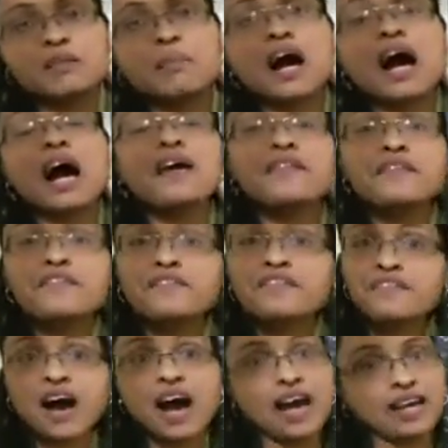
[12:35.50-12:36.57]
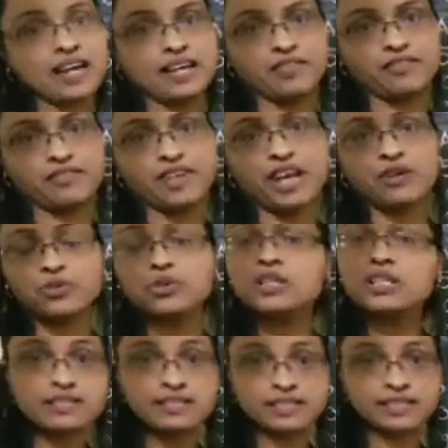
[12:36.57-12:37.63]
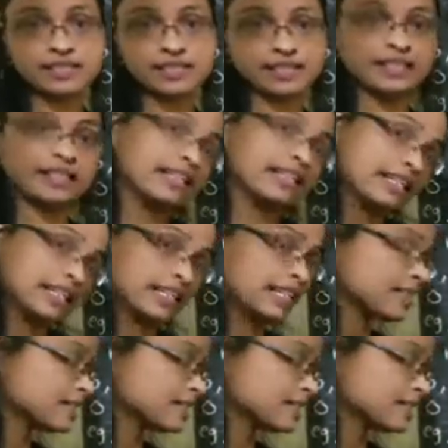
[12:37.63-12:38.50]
by 5. We have to consider it. Let